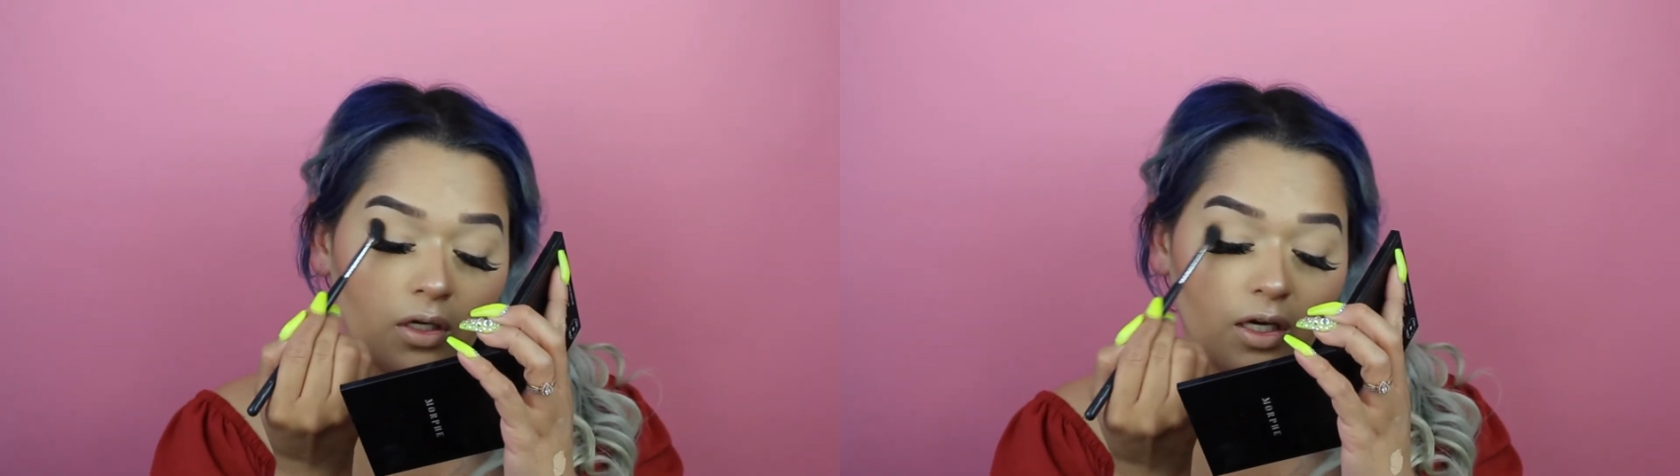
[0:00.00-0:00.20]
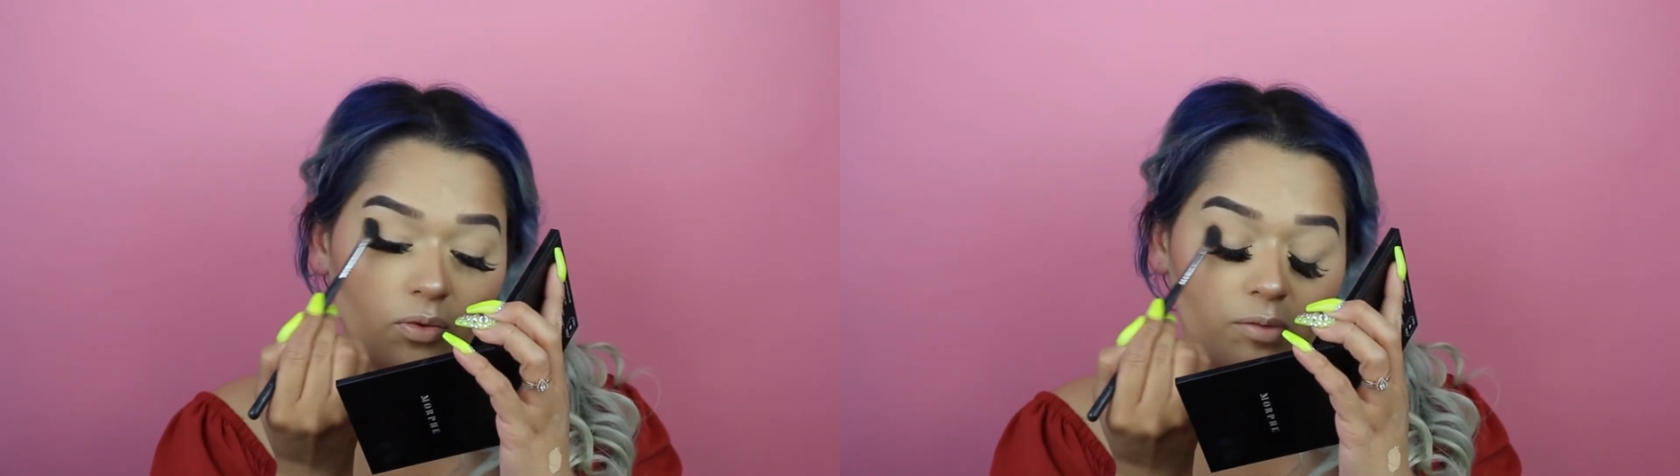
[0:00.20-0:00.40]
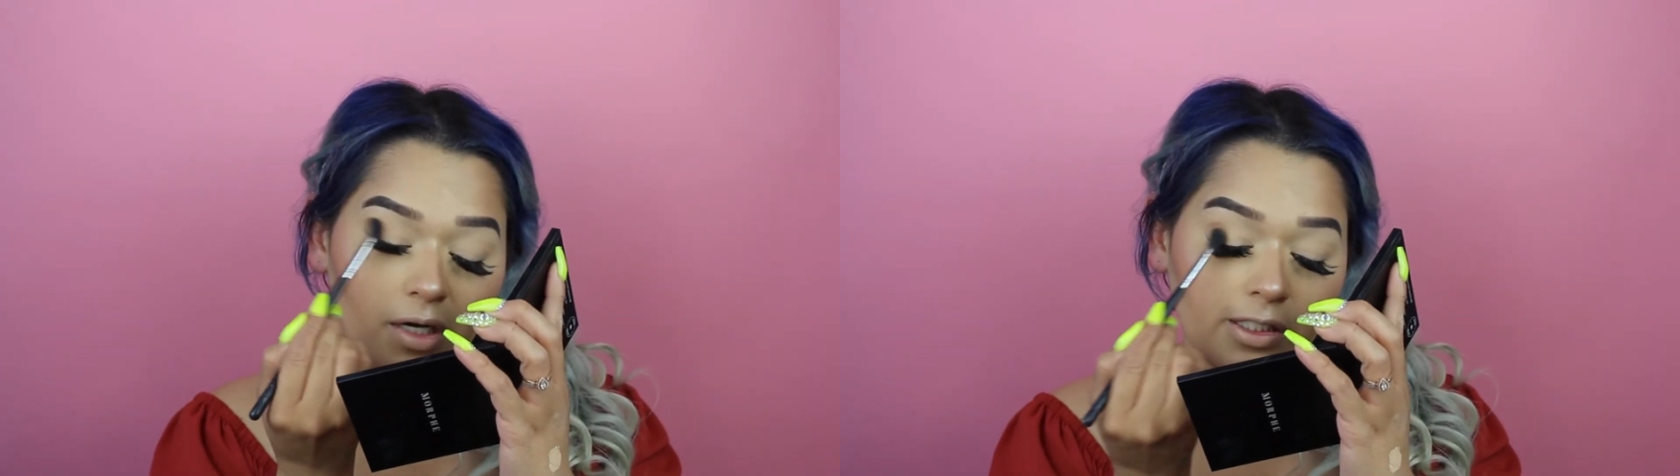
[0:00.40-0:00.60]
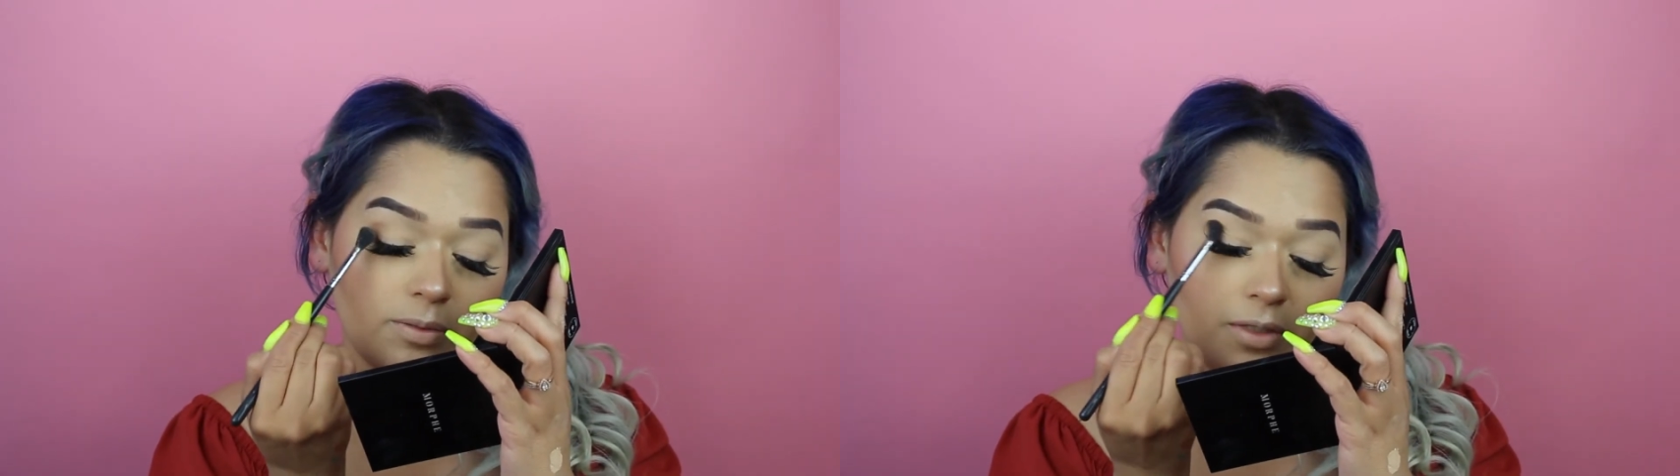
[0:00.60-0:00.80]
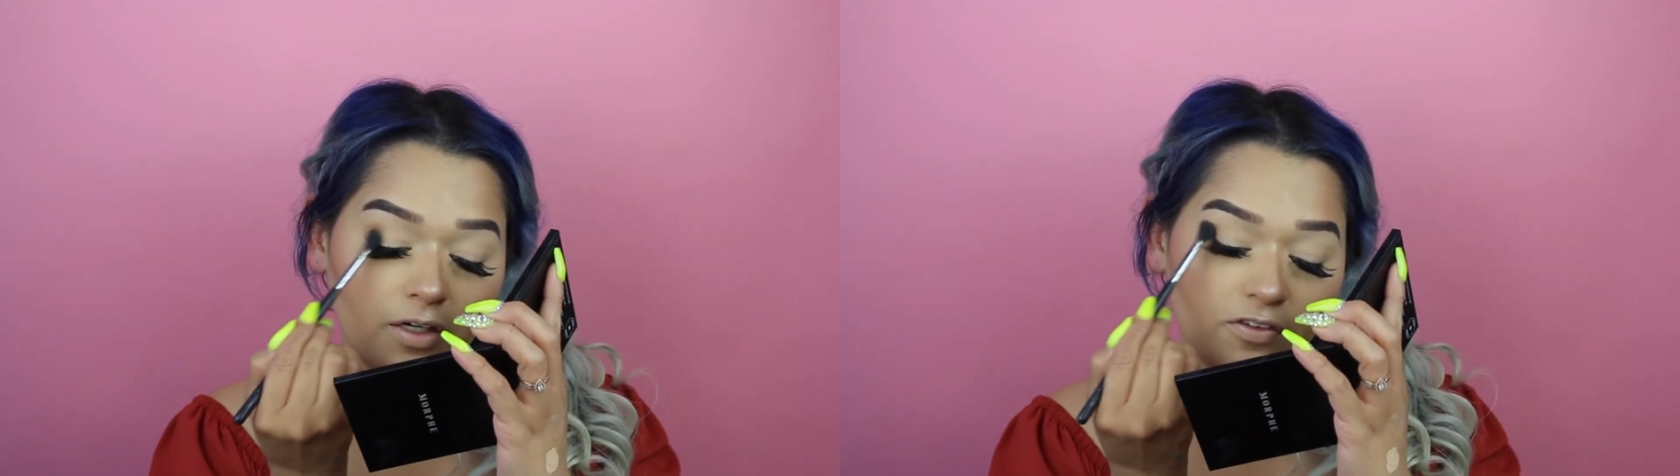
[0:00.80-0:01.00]
It
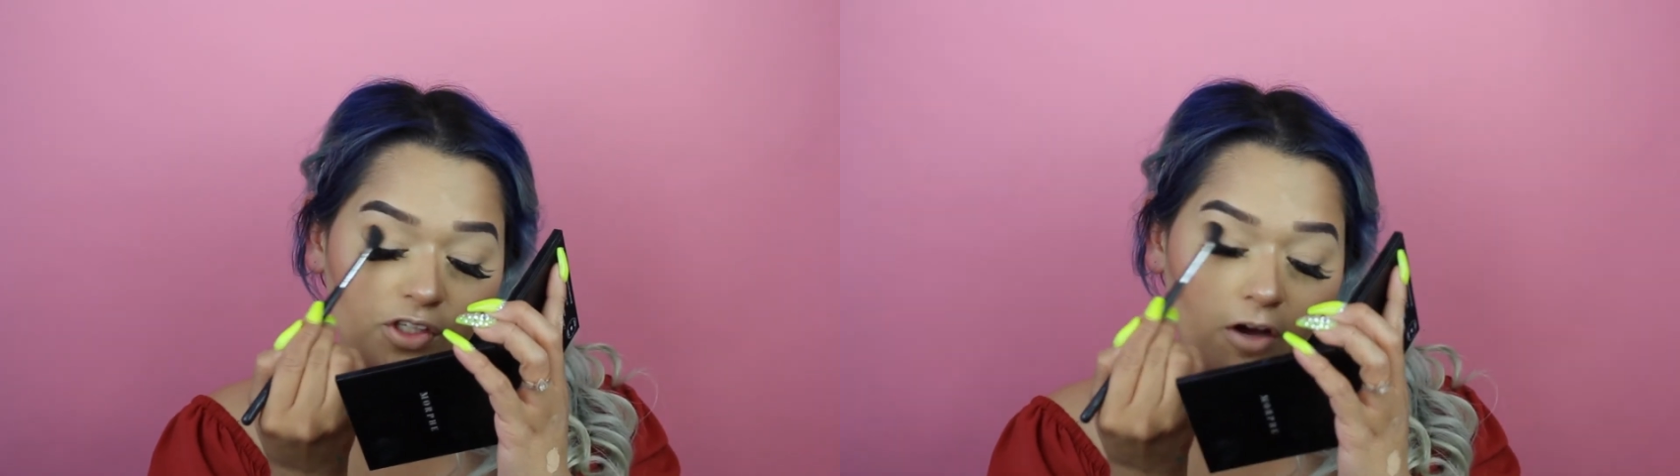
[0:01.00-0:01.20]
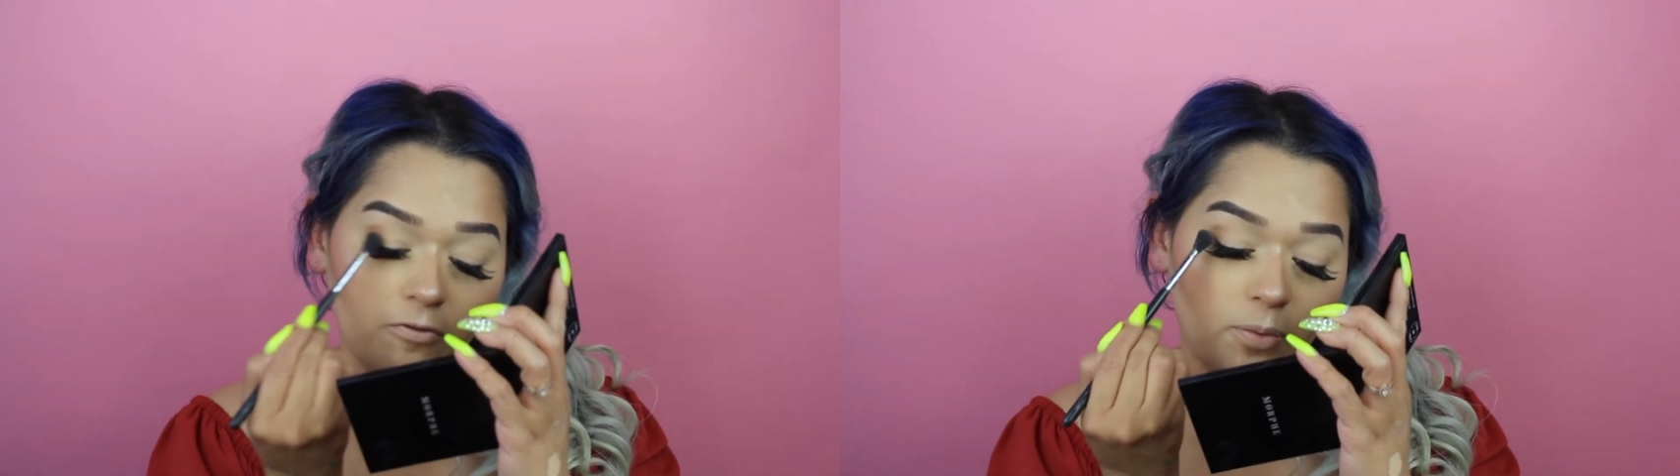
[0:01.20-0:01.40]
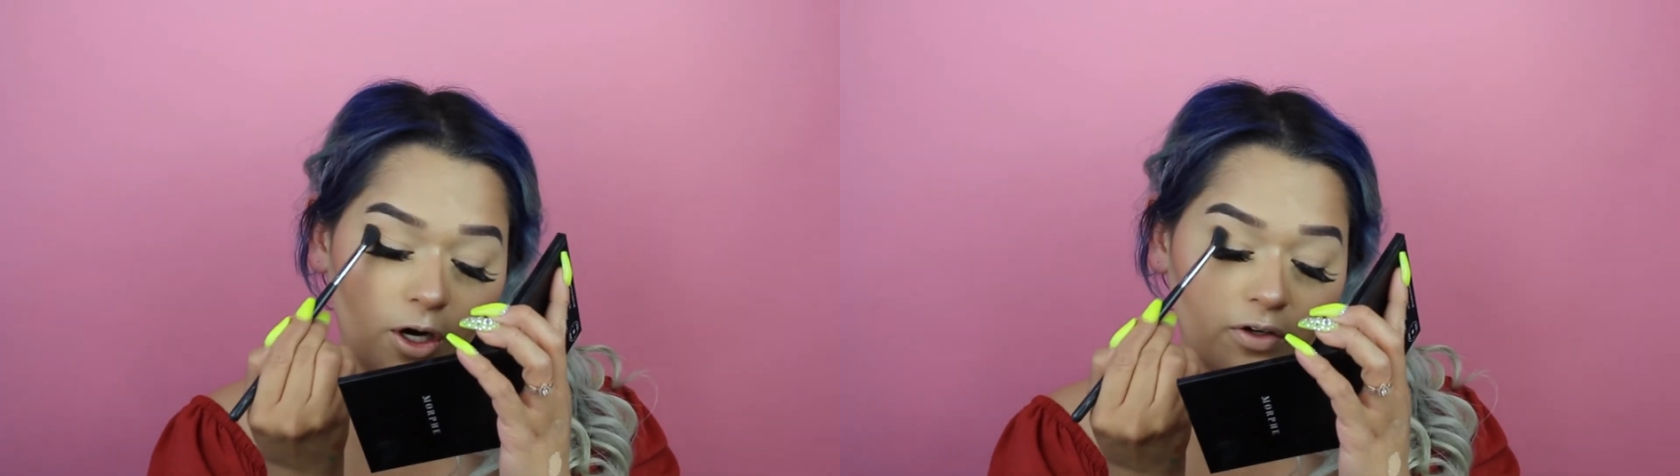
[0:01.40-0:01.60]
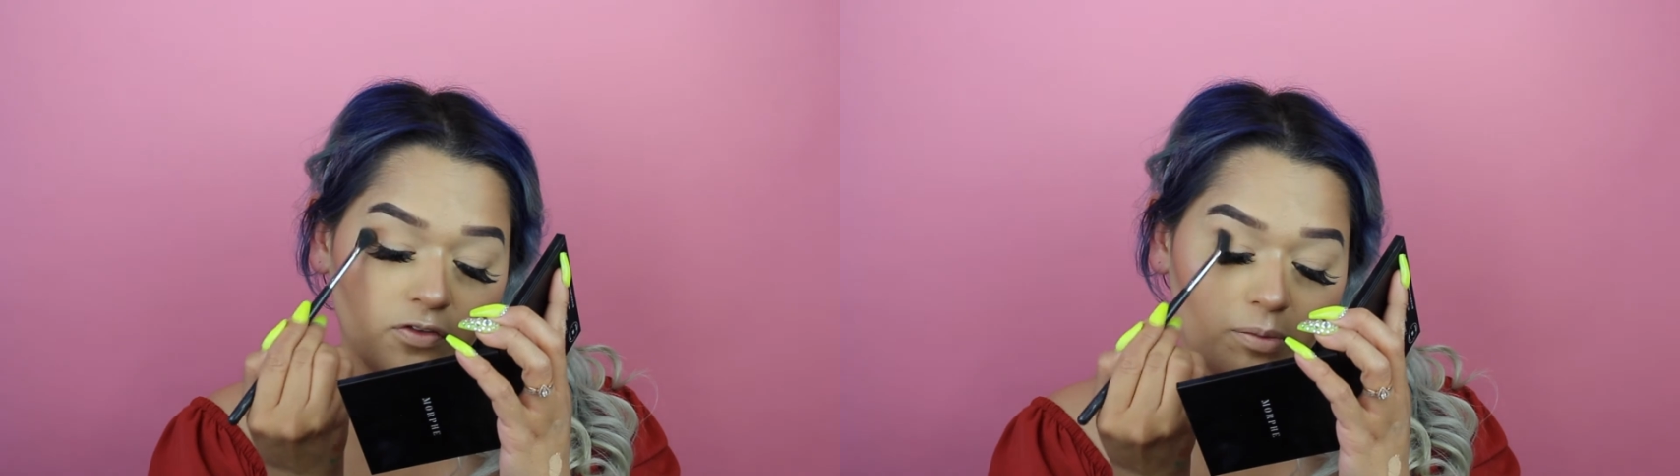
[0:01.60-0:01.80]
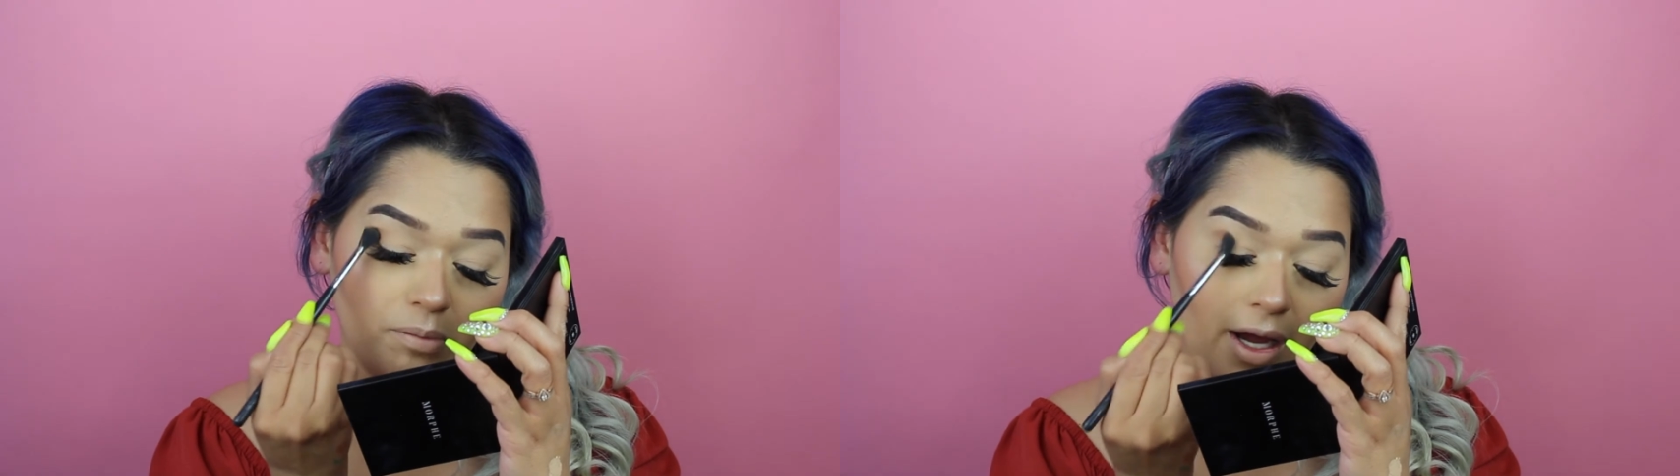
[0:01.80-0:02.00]
reminds me of Soft Brown
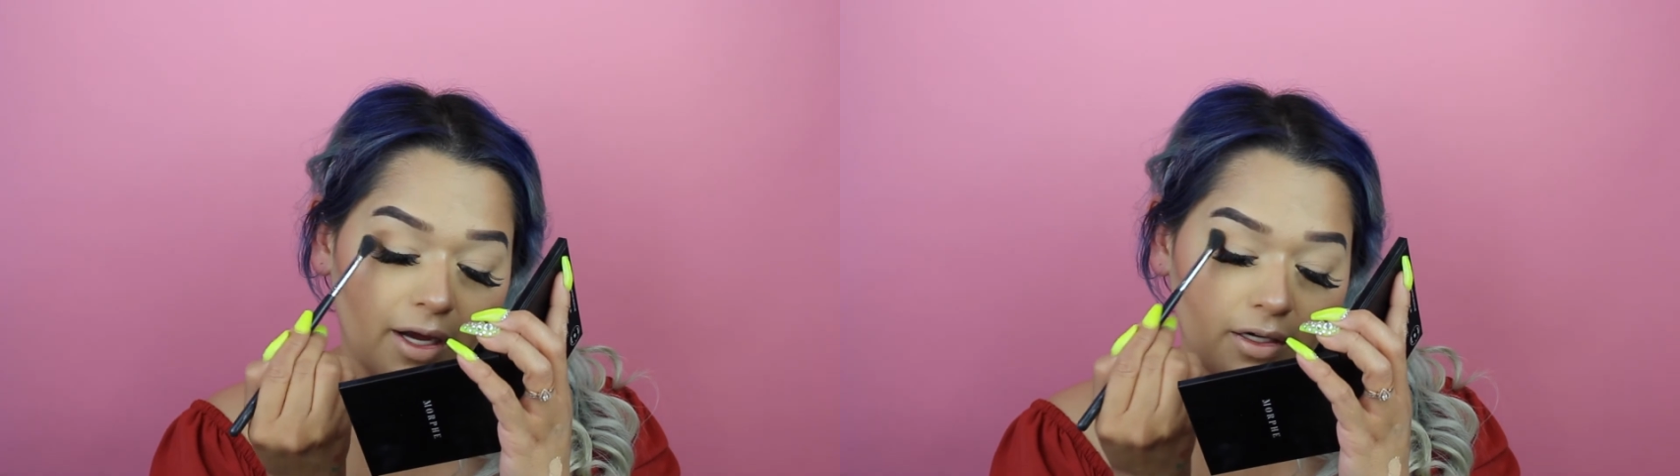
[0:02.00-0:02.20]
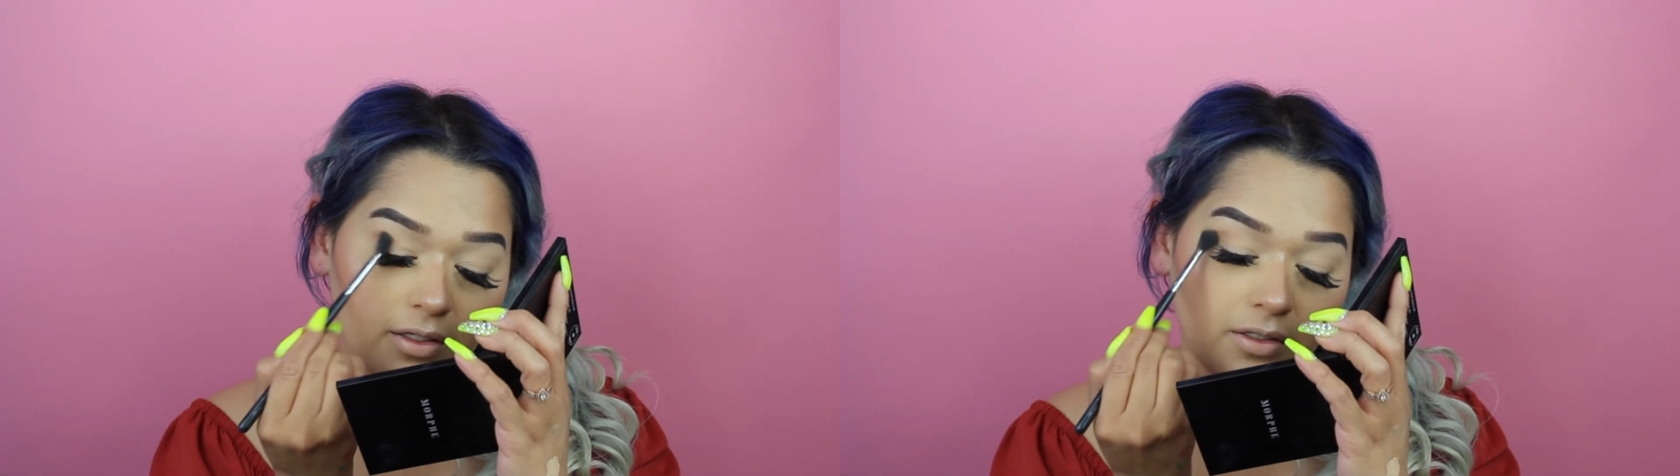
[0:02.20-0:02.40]
from MAC.